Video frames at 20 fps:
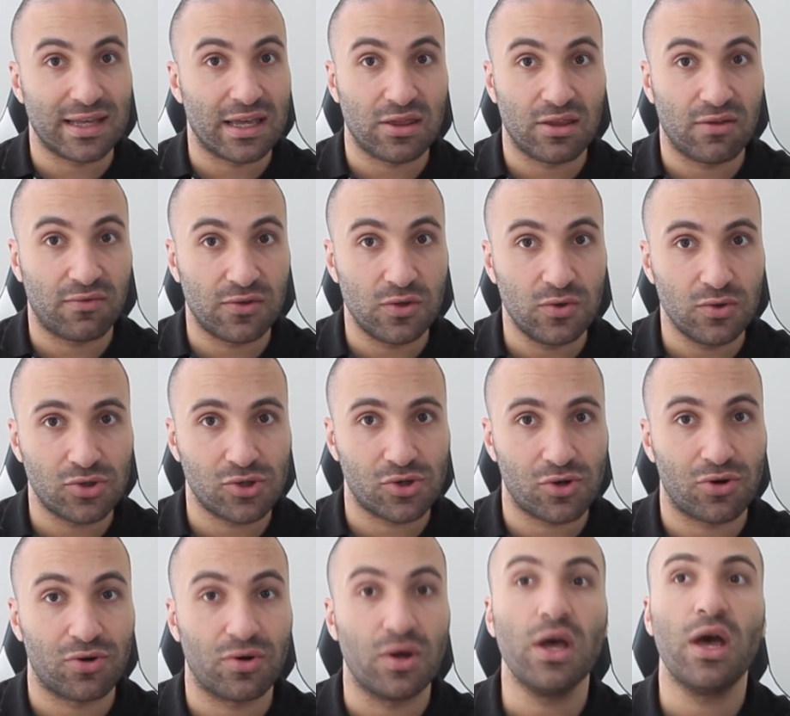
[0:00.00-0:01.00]
in the
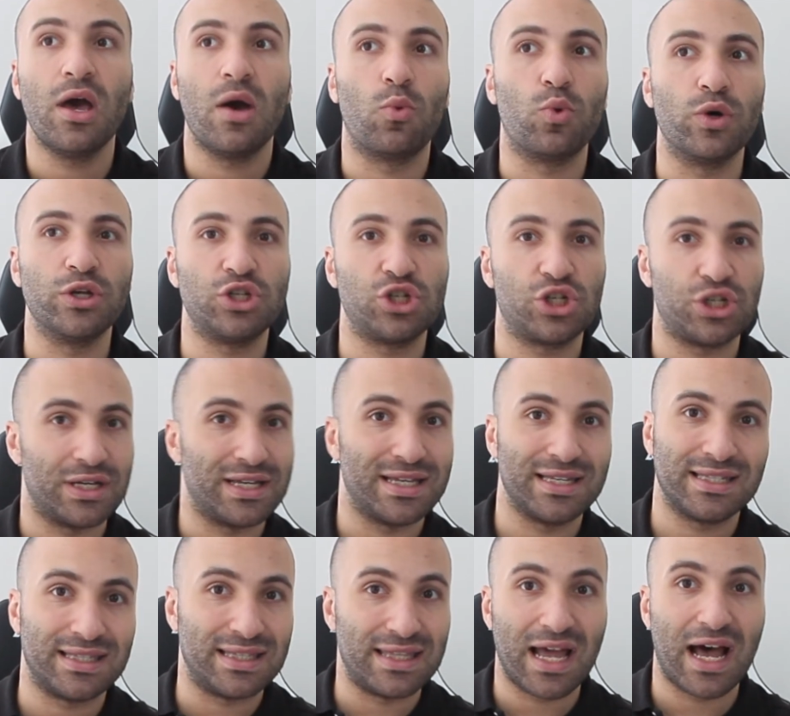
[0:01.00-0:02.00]
future, which
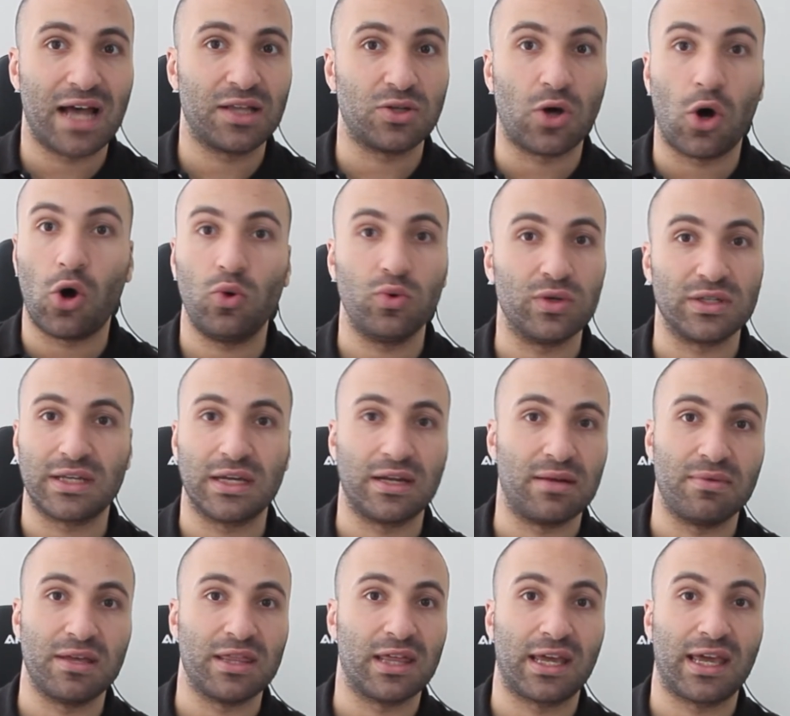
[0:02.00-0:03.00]
is not always going to
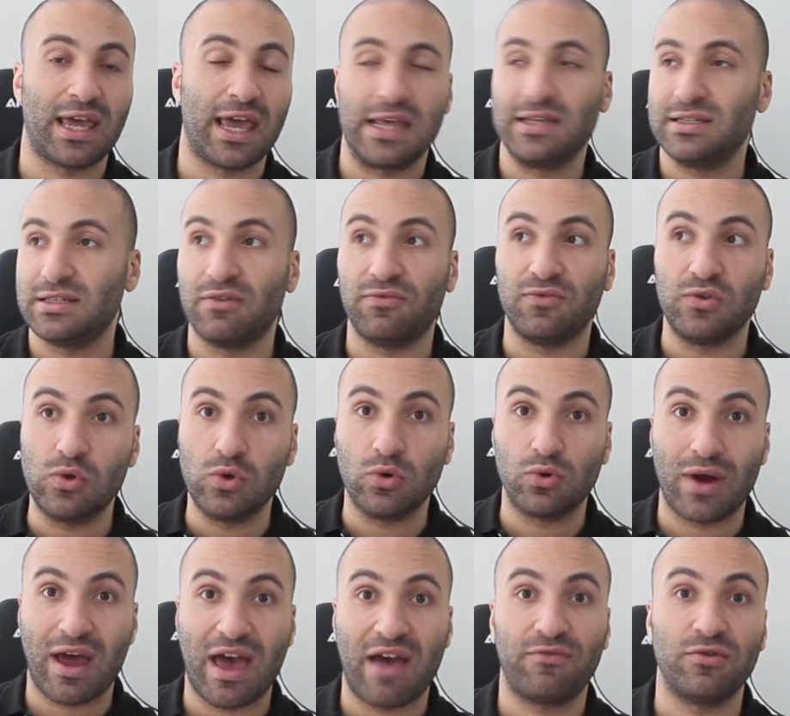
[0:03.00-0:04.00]
be the case if
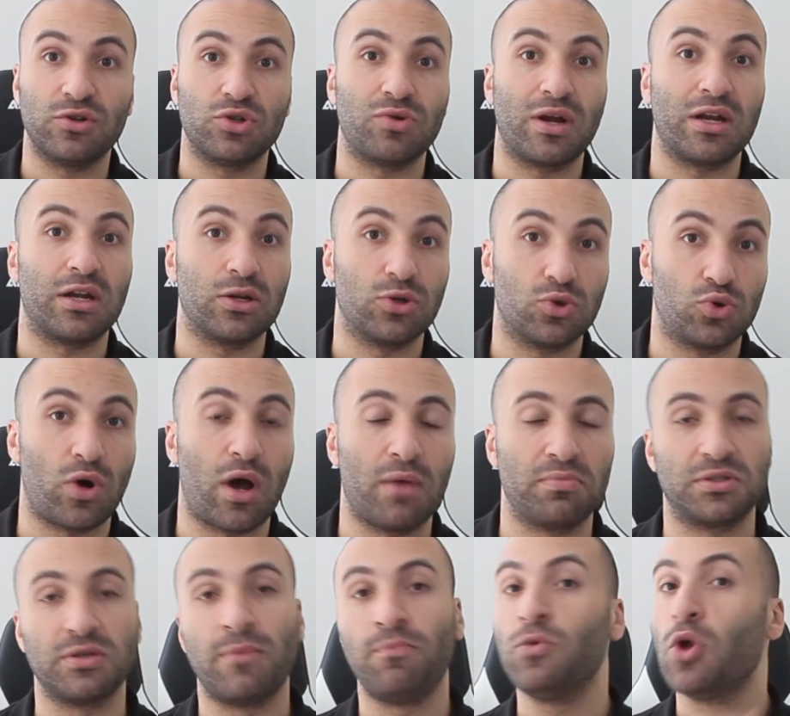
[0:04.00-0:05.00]
your average rating
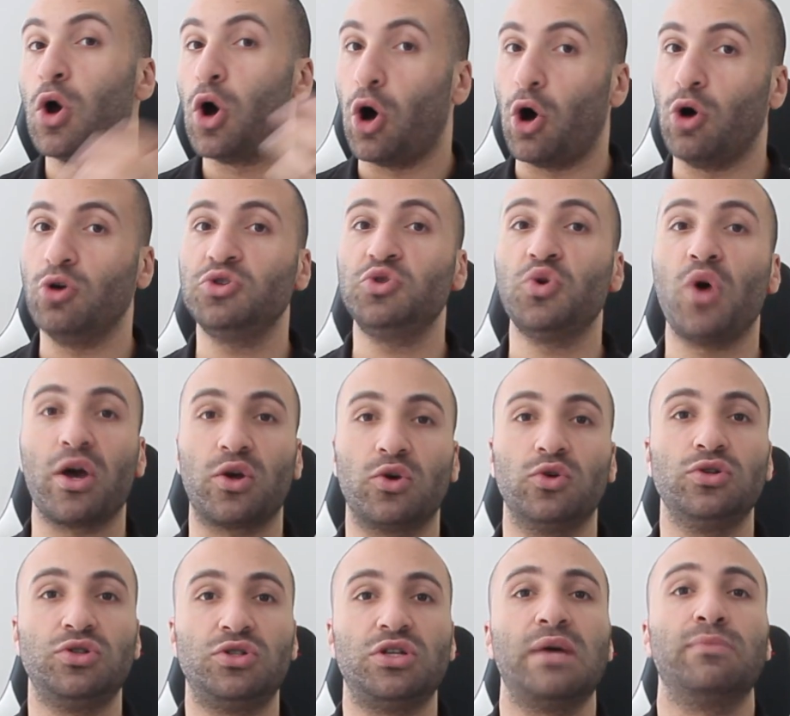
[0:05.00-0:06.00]
drops. Also, a
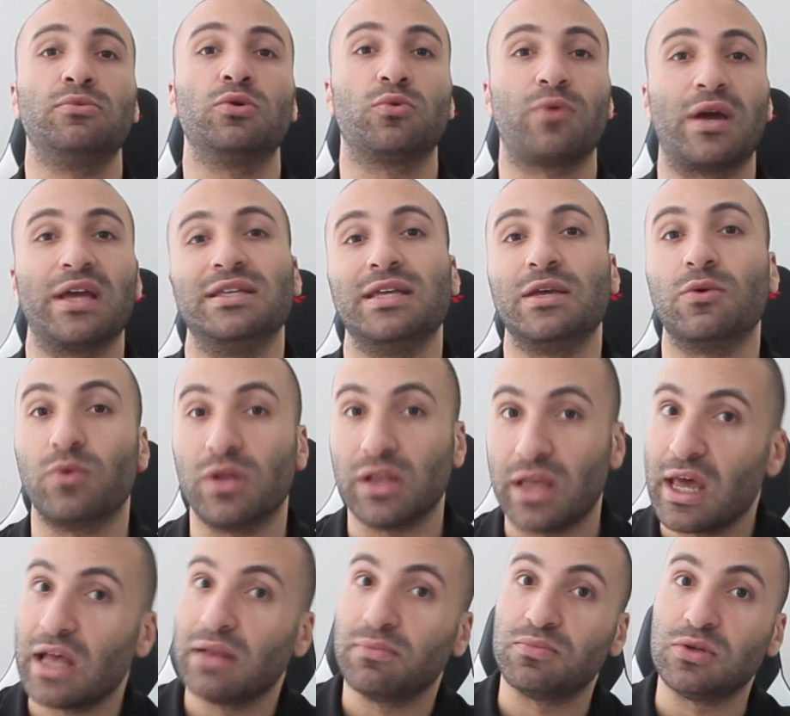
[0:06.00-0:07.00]
good demo rating will
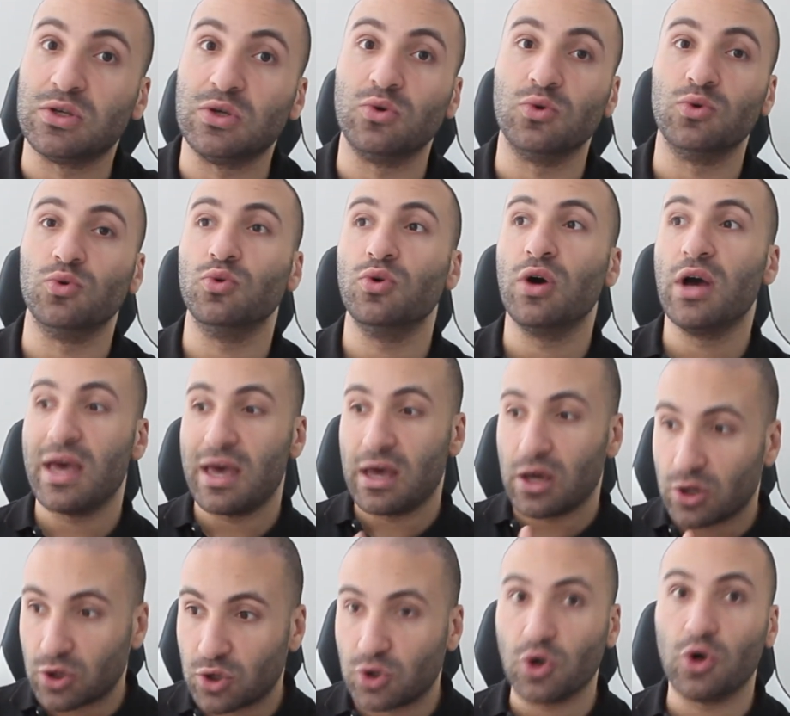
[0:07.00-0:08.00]
help you
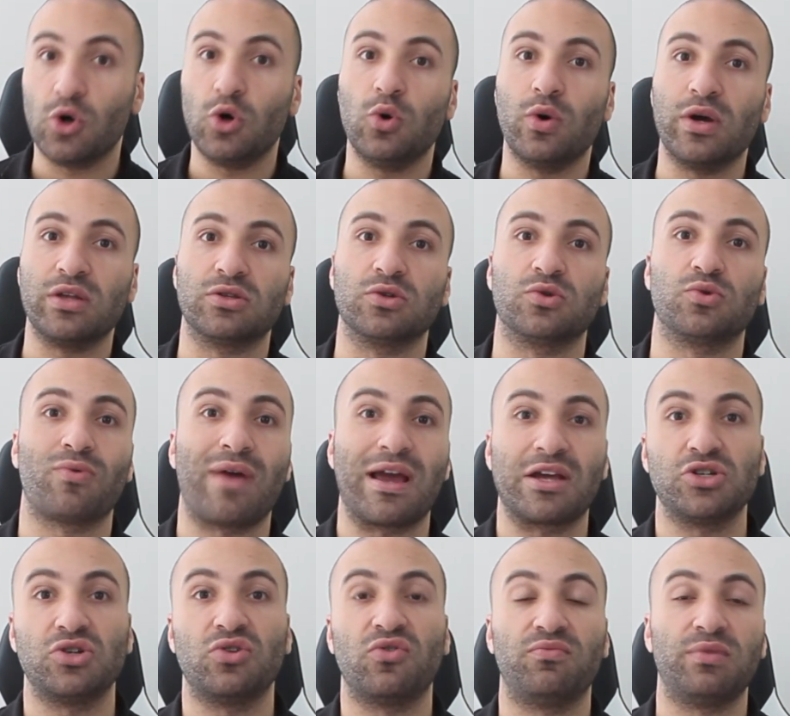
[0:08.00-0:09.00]
go in the
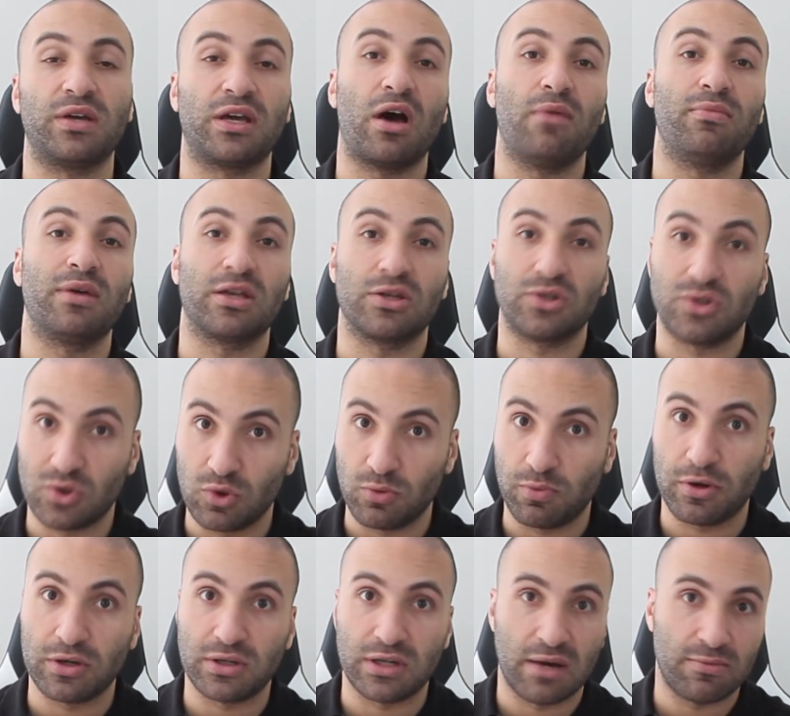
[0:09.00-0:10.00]
direction of becoming a
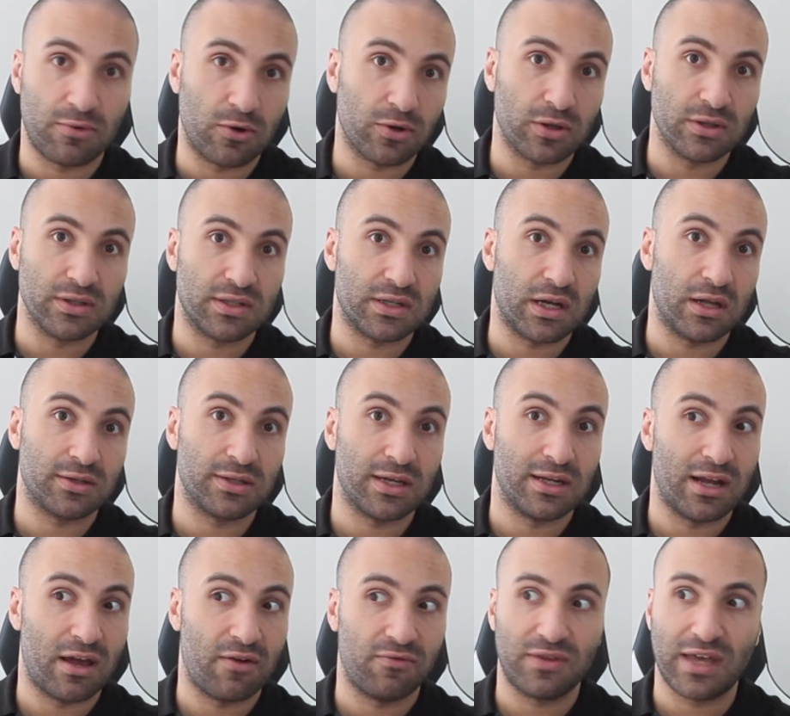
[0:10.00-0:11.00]
super demo
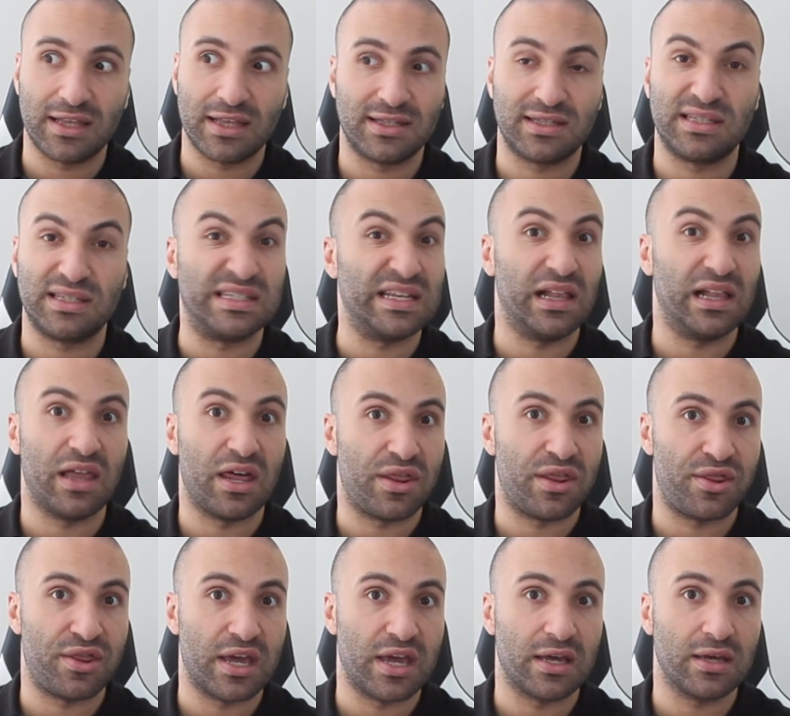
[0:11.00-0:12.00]
consultant, if that's still a
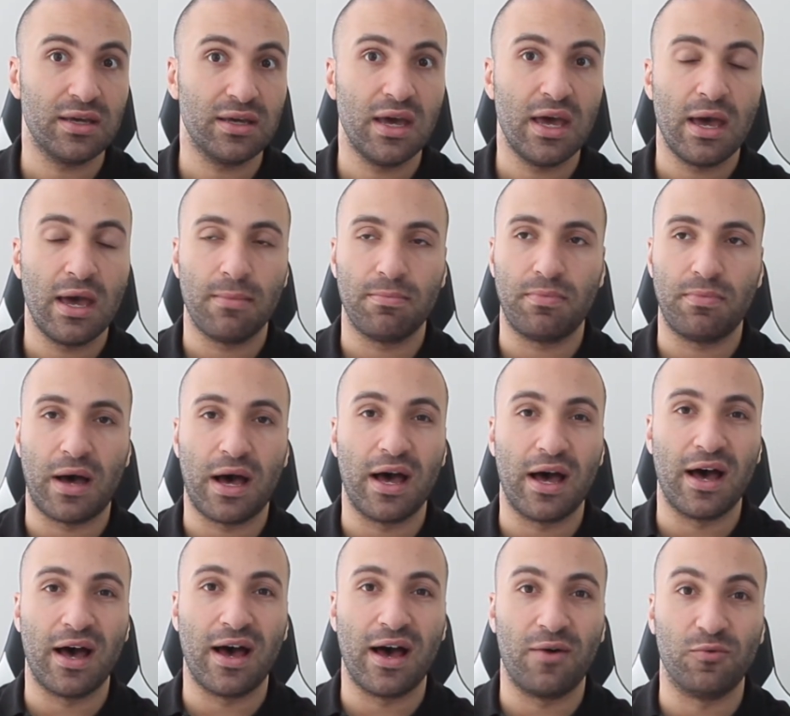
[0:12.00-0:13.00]
thing.
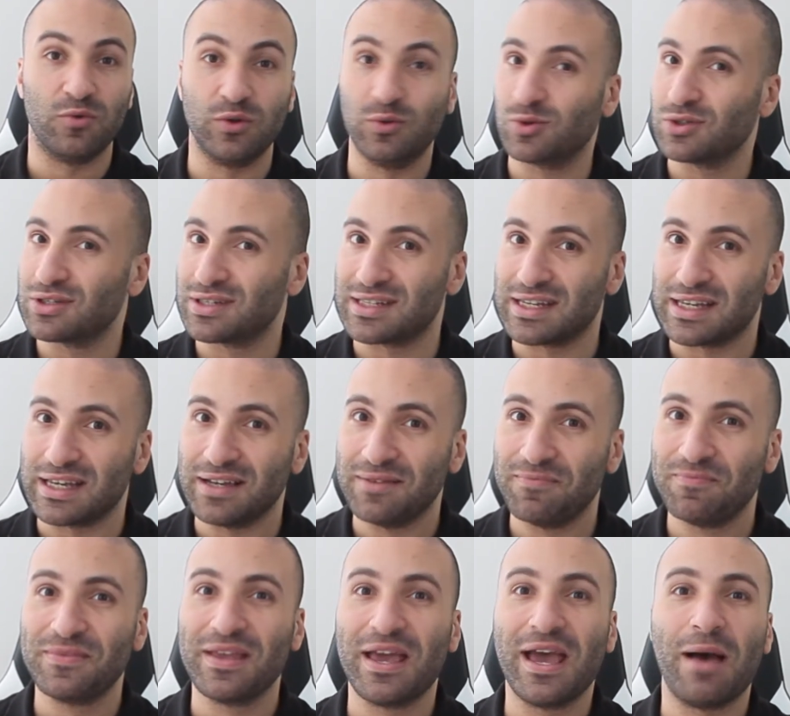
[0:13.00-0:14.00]
We will see.
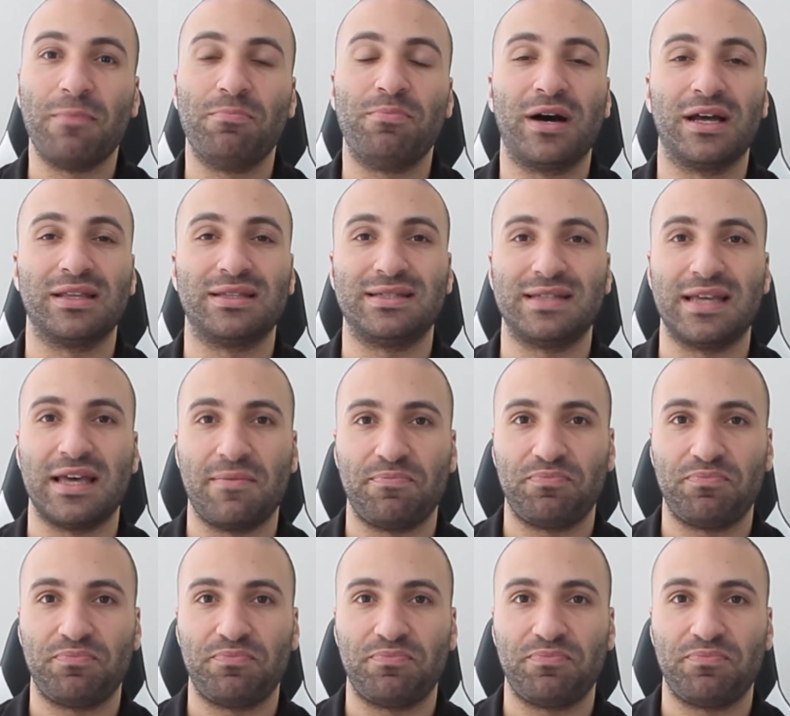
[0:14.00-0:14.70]
But